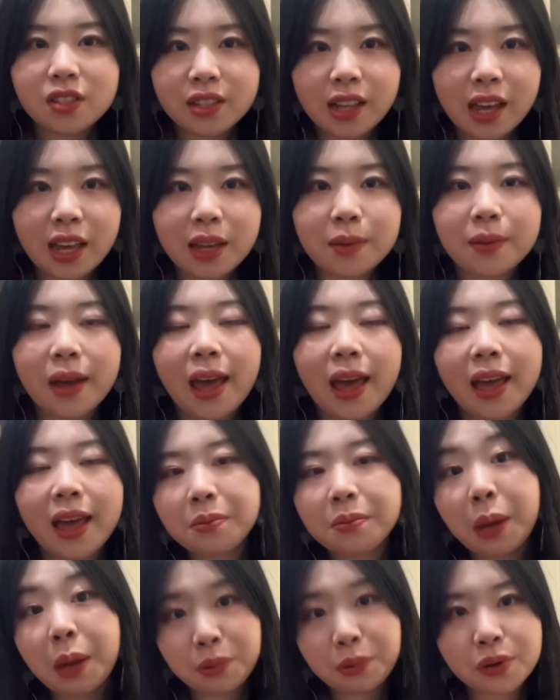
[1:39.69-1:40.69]
thing and
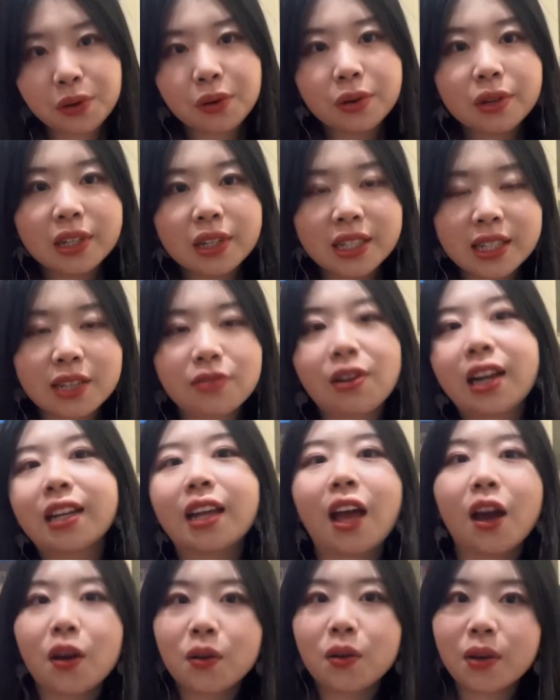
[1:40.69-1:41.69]
my priority right
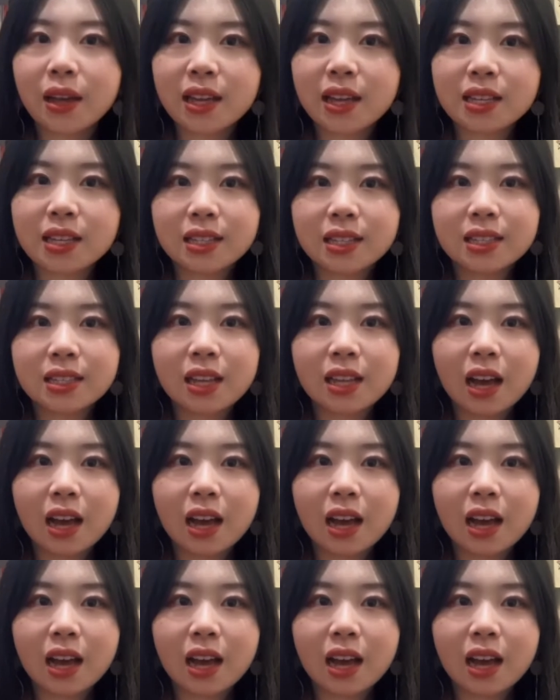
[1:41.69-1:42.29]
now is